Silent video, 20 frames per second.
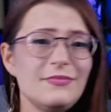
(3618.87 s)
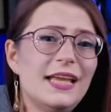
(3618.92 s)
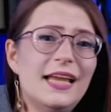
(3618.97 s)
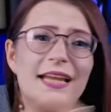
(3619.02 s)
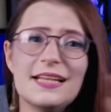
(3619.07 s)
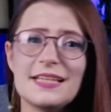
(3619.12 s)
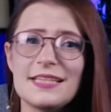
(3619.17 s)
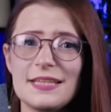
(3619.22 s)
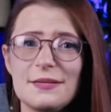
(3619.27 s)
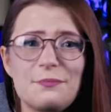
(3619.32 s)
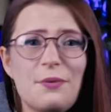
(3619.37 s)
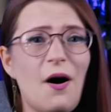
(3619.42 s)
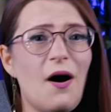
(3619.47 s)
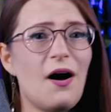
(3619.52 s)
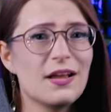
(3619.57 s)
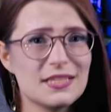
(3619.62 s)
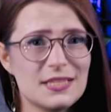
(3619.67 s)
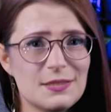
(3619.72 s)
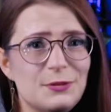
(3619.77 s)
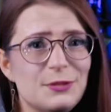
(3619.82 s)
And it's
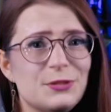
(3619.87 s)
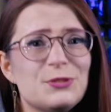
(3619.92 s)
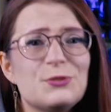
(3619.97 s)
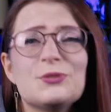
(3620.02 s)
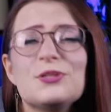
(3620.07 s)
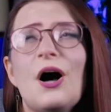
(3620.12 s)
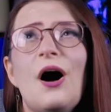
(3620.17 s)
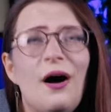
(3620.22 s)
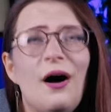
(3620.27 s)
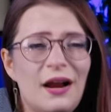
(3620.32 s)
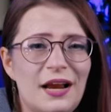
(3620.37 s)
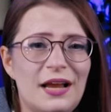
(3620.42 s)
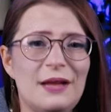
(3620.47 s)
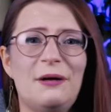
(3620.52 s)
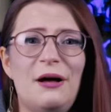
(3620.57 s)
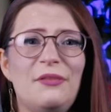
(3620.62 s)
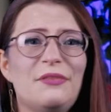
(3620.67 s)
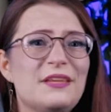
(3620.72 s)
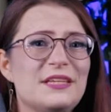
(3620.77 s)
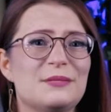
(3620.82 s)
impossible to talk
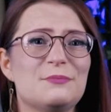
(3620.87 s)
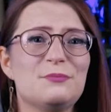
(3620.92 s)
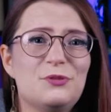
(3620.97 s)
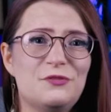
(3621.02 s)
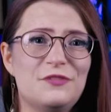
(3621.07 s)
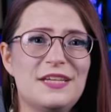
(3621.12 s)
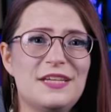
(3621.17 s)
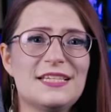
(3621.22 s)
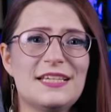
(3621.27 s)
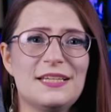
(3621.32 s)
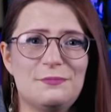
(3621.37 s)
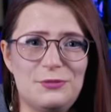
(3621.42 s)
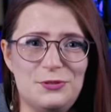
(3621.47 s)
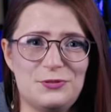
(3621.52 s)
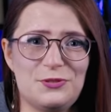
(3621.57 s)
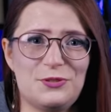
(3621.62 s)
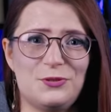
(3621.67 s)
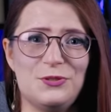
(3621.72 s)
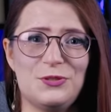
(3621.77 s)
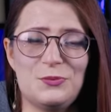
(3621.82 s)
about these movies and
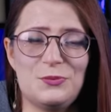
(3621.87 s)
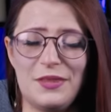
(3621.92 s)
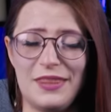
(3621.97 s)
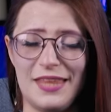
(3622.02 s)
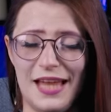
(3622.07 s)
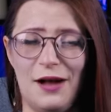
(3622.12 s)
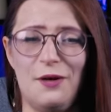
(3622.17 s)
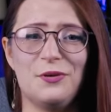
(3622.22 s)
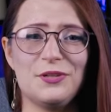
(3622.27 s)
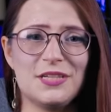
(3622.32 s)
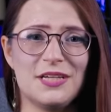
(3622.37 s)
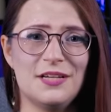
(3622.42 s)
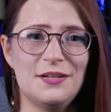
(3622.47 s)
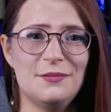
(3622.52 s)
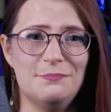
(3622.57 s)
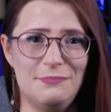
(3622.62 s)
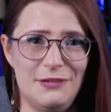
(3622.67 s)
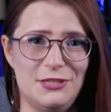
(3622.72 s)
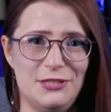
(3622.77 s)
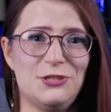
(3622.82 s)
musicals without
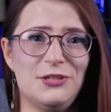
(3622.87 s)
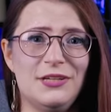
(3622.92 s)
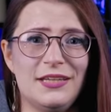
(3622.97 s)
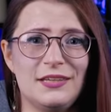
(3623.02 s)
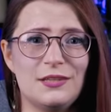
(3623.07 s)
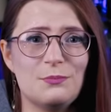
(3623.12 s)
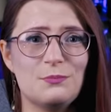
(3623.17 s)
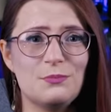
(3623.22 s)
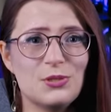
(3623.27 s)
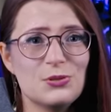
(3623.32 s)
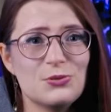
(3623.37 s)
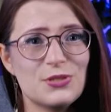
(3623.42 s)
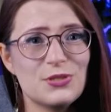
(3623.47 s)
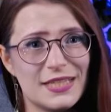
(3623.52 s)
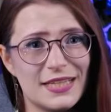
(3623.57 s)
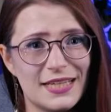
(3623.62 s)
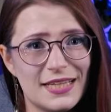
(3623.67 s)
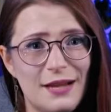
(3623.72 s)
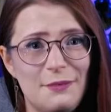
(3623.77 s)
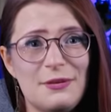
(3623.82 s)
mentioning the
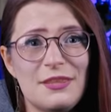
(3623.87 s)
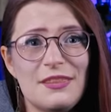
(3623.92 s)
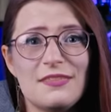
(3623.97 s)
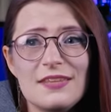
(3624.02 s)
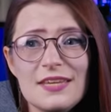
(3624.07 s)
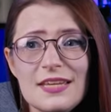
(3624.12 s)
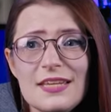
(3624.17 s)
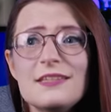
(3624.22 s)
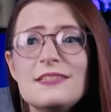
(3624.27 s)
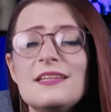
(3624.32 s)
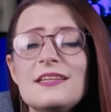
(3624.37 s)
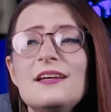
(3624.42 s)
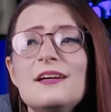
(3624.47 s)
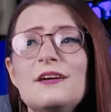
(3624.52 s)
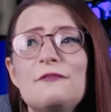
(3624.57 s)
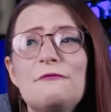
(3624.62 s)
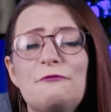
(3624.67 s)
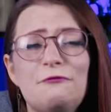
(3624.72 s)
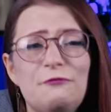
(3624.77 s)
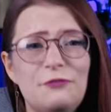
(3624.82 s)
music. I mean, these
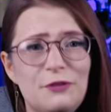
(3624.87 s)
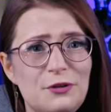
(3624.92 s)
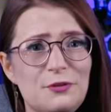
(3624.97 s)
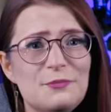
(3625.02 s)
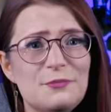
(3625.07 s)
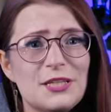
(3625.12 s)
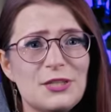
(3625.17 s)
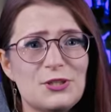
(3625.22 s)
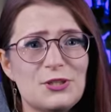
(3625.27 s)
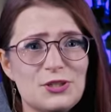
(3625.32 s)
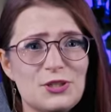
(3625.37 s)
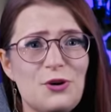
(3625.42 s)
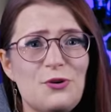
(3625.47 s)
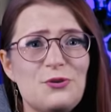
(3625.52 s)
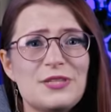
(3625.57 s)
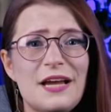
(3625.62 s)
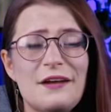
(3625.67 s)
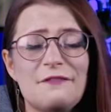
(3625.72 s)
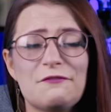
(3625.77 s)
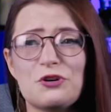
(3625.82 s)
films and
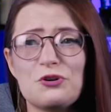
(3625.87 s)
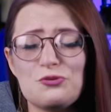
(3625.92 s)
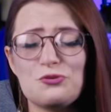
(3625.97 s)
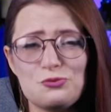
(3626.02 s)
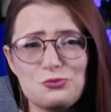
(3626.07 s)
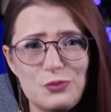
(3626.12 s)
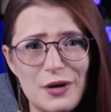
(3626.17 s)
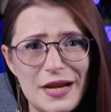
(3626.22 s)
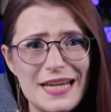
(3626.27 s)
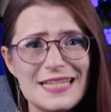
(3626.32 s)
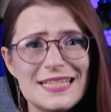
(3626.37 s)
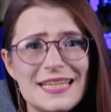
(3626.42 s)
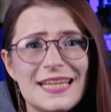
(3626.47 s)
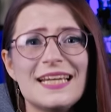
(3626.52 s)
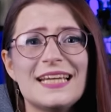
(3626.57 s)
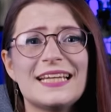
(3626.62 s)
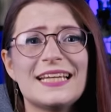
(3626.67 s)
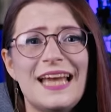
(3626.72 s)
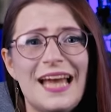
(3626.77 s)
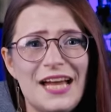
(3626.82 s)
shows have great,
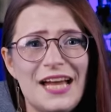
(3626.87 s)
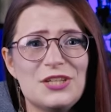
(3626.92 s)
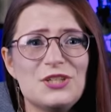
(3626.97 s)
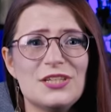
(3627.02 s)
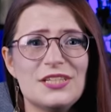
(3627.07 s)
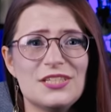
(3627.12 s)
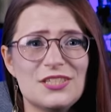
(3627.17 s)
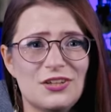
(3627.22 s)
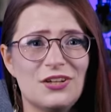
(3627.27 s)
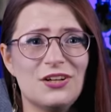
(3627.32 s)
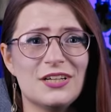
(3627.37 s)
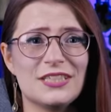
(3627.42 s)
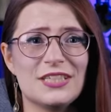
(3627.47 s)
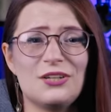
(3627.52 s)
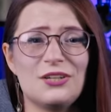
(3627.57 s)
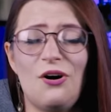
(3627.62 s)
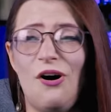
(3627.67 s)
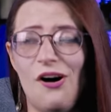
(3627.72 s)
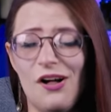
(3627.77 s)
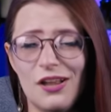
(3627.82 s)
catchy songs,
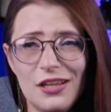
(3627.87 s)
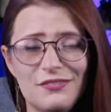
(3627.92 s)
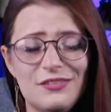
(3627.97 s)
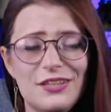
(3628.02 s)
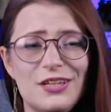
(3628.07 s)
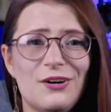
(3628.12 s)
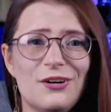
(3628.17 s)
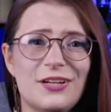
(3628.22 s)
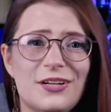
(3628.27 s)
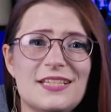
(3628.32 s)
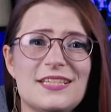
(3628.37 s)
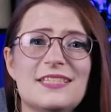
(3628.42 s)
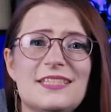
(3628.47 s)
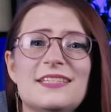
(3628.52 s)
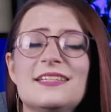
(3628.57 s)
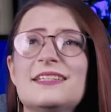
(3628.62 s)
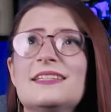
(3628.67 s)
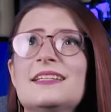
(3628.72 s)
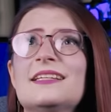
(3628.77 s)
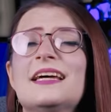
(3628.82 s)
and all of the artists
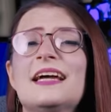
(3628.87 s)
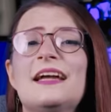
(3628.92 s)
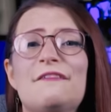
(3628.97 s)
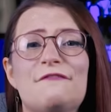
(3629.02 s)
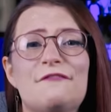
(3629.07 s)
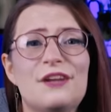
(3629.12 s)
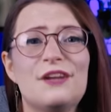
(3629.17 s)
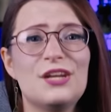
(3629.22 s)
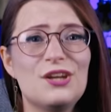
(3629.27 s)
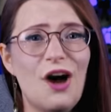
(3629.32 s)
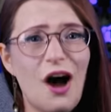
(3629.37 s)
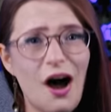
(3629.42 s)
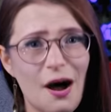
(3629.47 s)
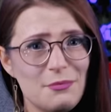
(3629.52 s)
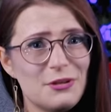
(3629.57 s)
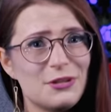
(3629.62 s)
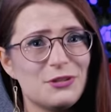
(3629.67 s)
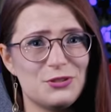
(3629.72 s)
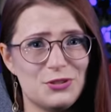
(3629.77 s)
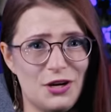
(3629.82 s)
did a
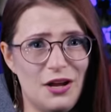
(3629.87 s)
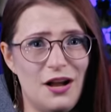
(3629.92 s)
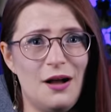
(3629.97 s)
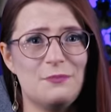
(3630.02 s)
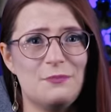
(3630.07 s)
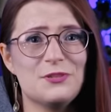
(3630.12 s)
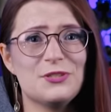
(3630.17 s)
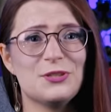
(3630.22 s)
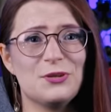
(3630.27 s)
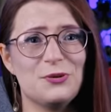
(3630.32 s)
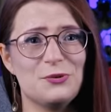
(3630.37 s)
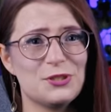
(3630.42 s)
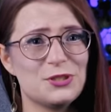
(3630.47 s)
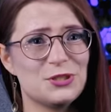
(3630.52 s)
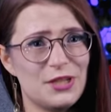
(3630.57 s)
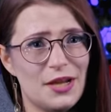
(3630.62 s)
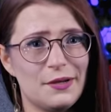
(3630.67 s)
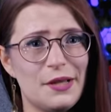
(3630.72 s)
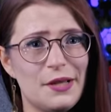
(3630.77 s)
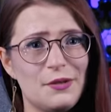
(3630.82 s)
phenomenal job. So
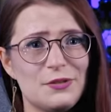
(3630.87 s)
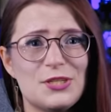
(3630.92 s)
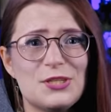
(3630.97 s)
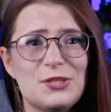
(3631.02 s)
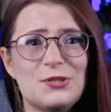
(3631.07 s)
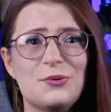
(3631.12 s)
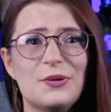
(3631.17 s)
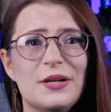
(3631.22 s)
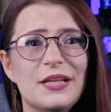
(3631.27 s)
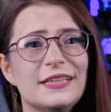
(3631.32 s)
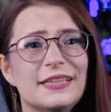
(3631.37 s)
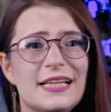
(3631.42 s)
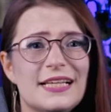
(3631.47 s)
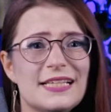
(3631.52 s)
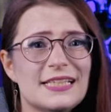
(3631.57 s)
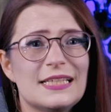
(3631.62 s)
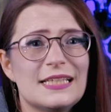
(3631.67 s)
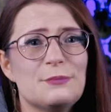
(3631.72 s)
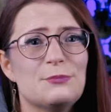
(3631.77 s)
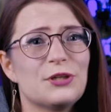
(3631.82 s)
shoutouts to
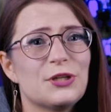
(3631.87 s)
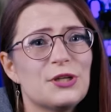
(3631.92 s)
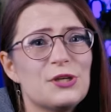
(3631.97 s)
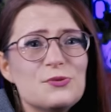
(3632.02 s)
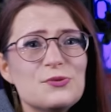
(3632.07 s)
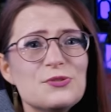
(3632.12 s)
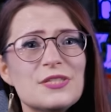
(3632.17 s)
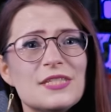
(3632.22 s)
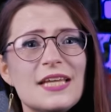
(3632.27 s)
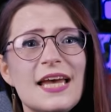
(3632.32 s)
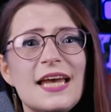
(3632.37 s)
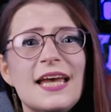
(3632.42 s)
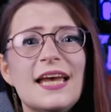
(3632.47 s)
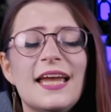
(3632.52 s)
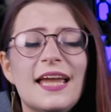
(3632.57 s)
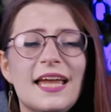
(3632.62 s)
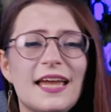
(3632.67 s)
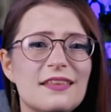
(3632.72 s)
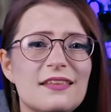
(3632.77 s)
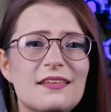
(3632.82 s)
Leslie Bercuse,
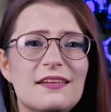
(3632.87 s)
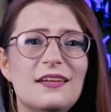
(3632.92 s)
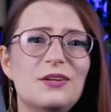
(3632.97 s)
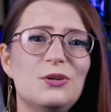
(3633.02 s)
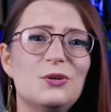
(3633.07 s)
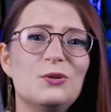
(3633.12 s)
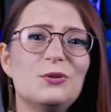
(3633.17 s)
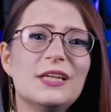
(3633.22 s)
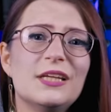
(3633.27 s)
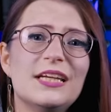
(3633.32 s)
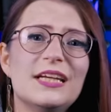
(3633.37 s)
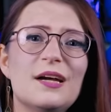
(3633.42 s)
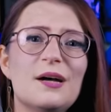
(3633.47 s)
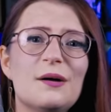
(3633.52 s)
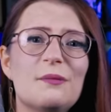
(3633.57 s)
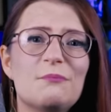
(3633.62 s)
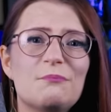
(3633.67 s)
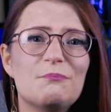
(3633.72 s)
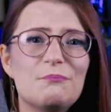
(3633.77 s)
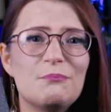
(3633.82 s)
Anthony Newley,
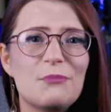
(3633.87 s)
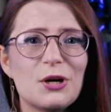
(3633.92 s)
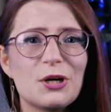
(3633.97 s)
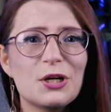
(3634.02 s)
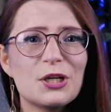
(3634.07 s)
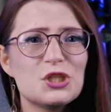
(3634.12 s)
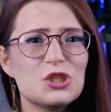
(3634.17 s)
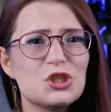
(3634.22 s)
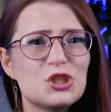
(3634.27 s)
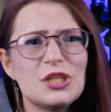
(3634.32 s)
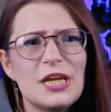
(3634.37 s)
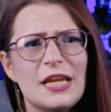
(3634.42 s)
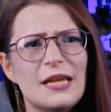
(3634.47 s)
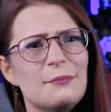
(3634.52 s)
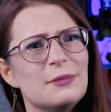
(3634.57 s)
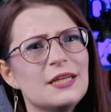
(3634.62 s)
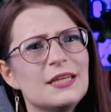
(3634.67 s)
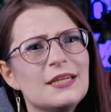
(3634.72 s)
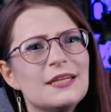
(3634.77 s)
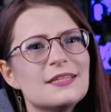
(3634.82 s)
Mark
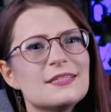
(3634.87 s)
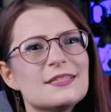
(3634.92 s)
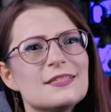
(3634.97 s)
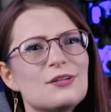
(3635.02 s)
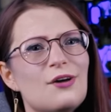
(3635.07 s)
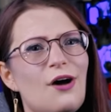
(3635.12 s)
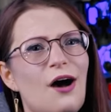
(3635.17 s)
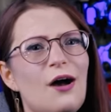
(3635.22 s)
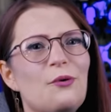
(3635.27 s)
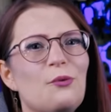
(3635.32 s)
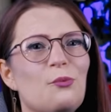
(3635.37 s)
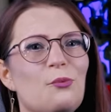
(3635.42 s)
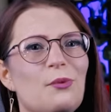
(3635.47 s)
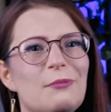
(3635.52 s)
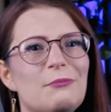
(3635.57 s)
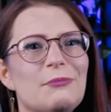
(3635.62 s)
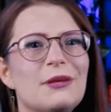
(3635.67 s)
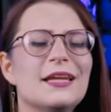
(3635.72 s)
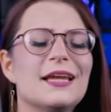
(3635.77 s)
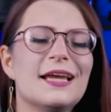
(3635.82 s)
Shaman, Scott
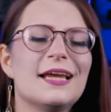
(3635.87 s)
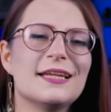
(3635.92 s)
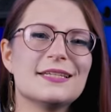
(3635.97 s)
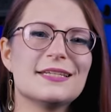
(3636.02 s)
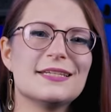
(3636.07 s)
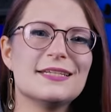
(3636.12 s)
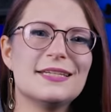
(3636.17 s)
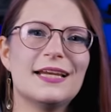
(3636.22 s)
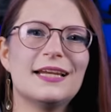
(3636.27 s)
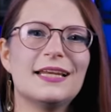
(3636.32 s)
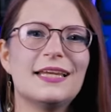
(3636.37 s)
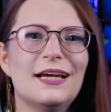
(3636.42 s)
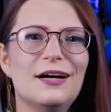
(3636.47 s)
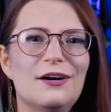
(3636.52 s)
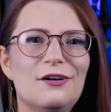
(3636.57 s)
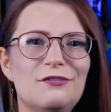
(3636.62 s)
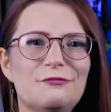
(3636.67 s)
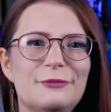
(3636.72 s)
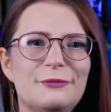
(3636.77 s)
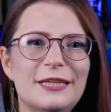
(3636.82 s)
Whitman, and Danny
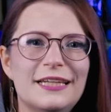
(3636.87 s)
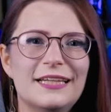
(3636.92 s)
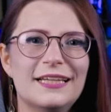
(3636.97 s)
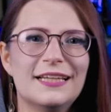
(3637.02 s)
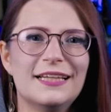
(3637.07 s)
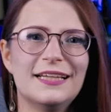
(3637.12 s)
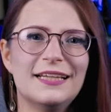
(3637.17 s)
Elfman.